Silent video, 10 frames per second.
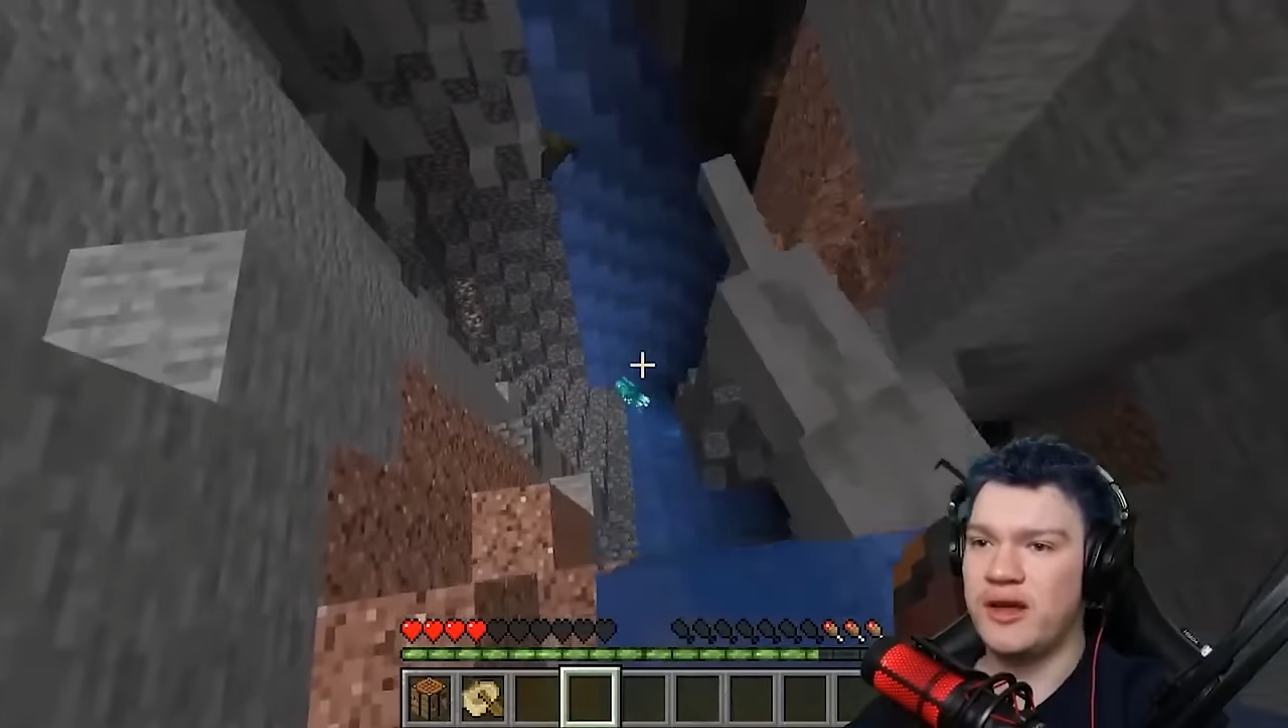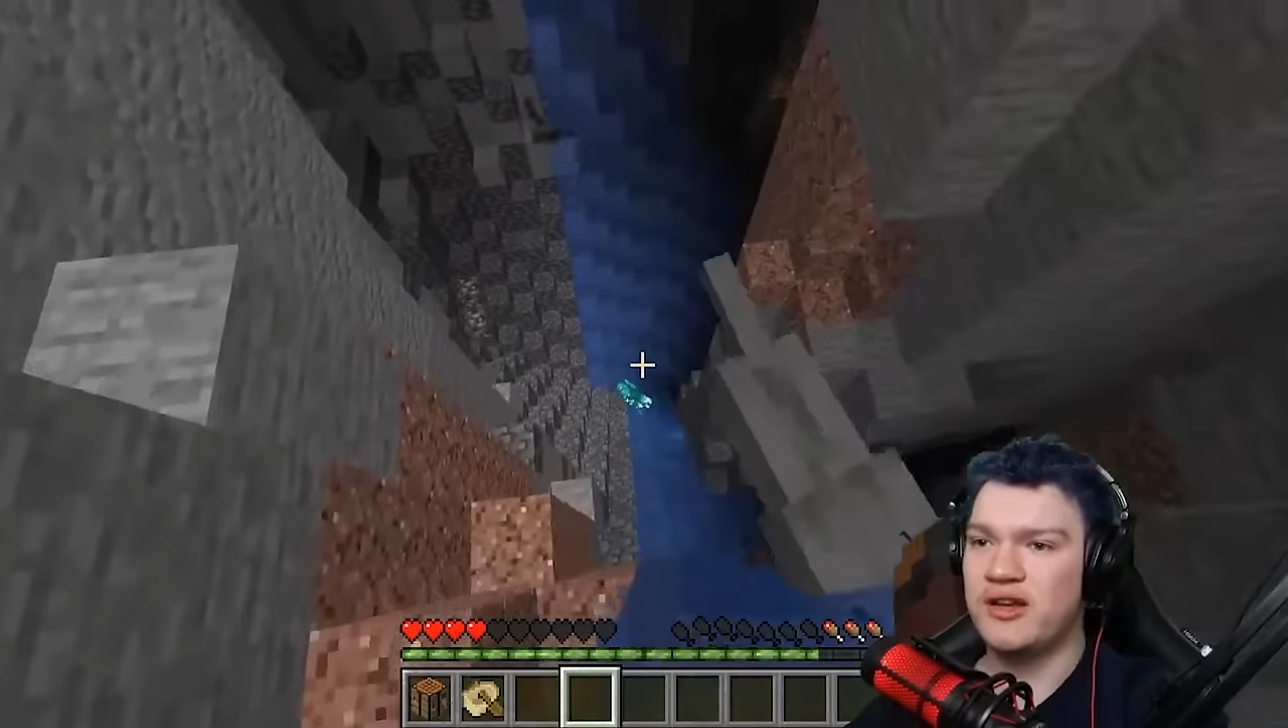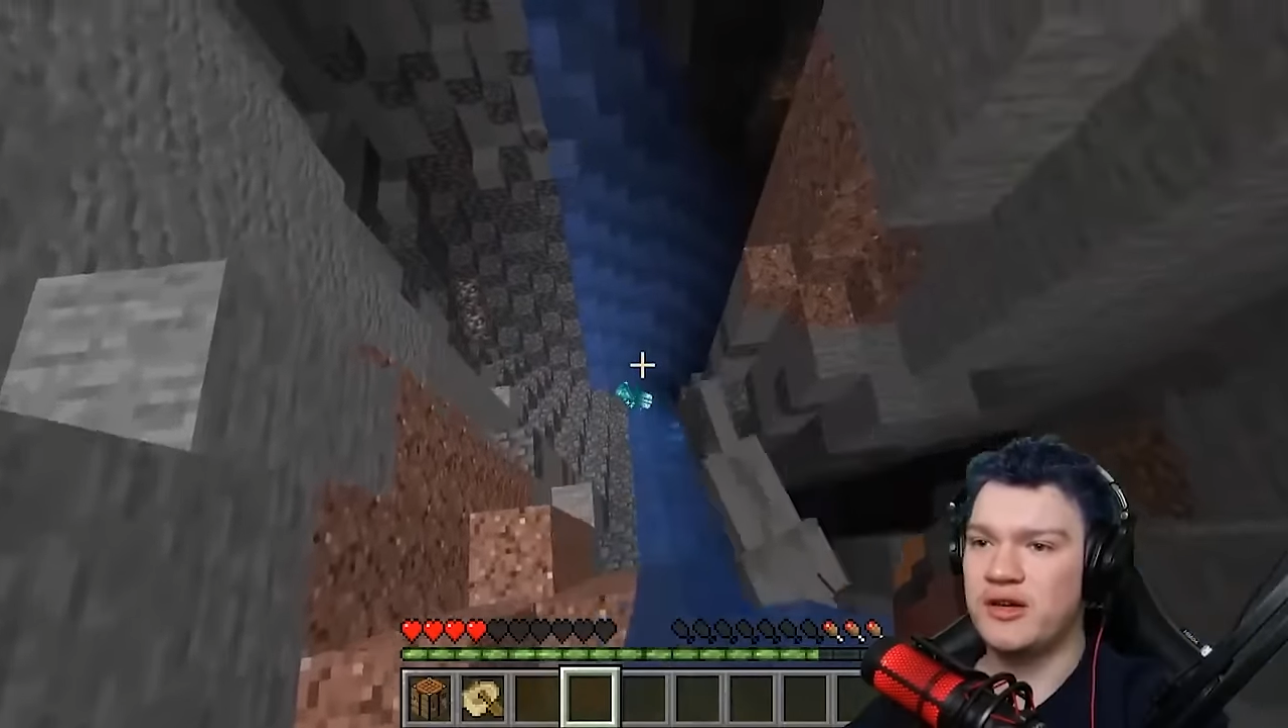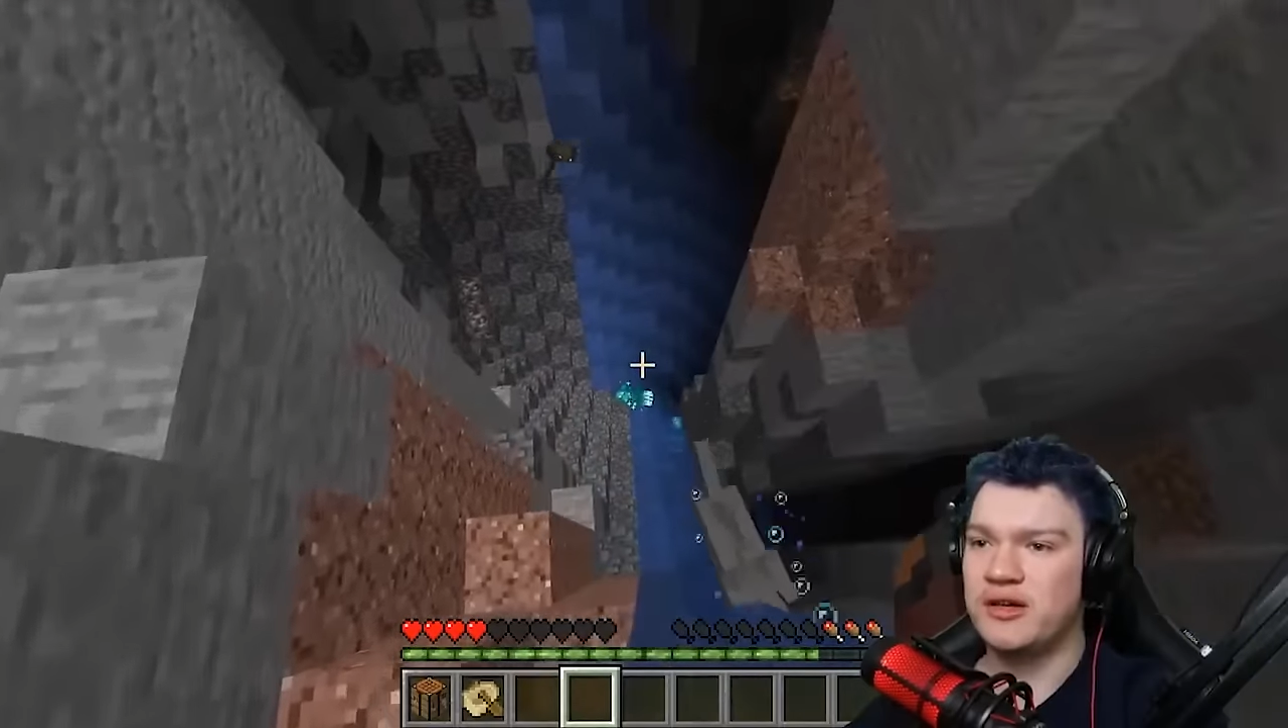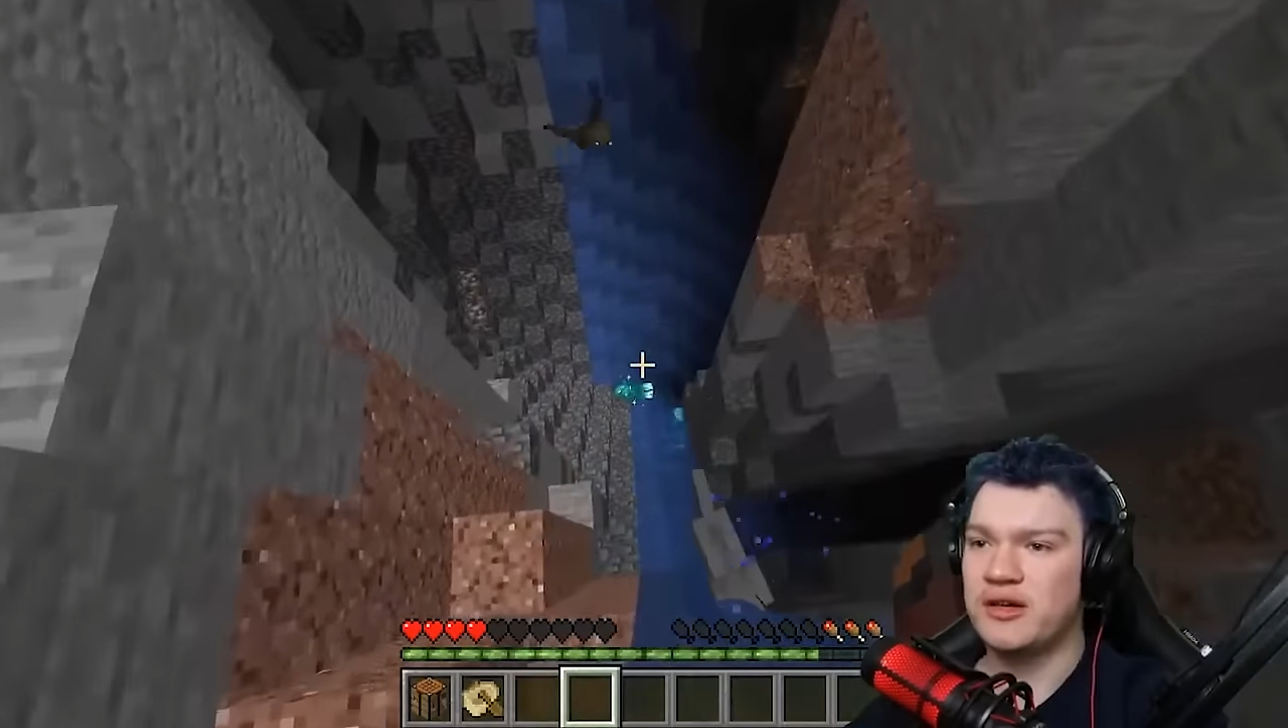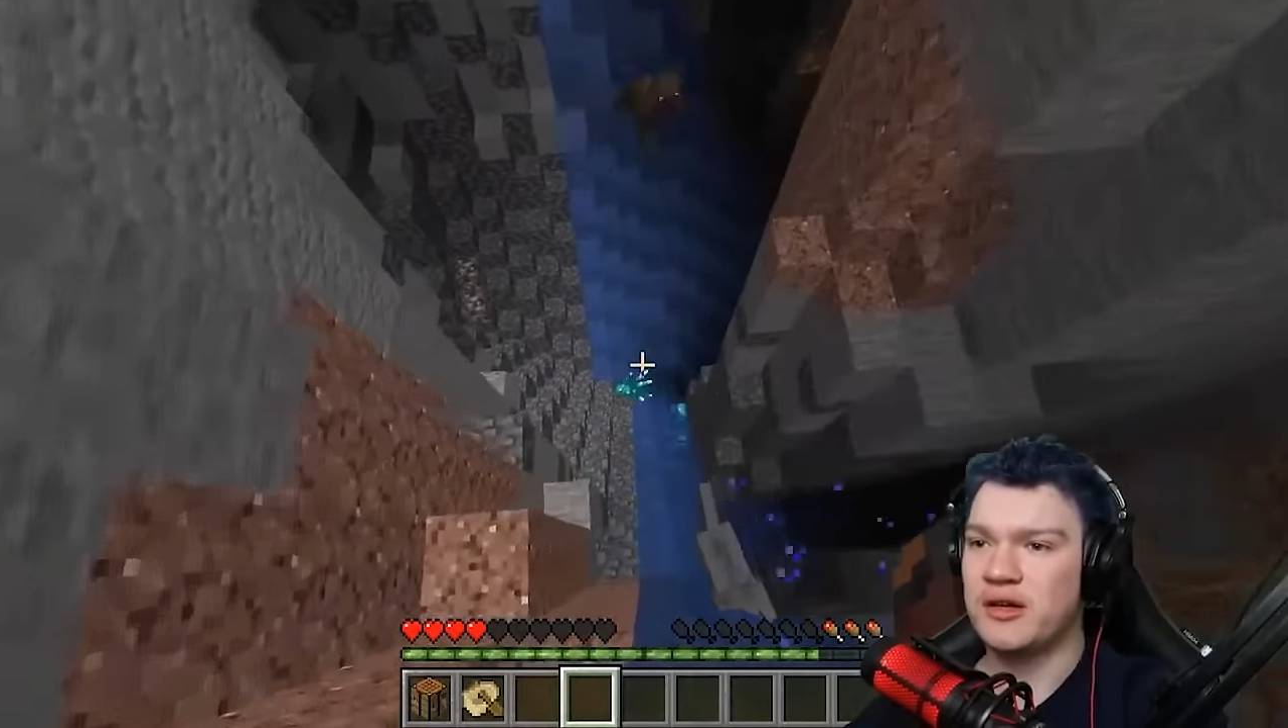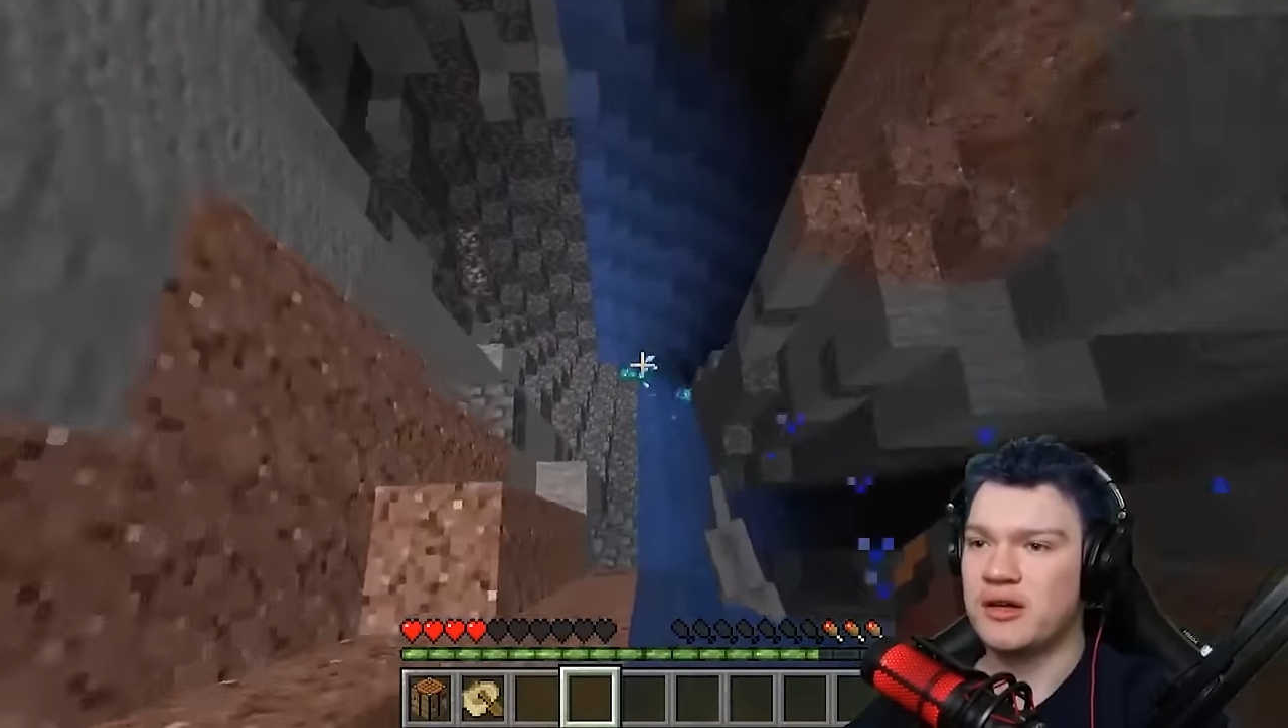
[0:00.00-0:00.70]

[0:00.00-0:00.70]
way down?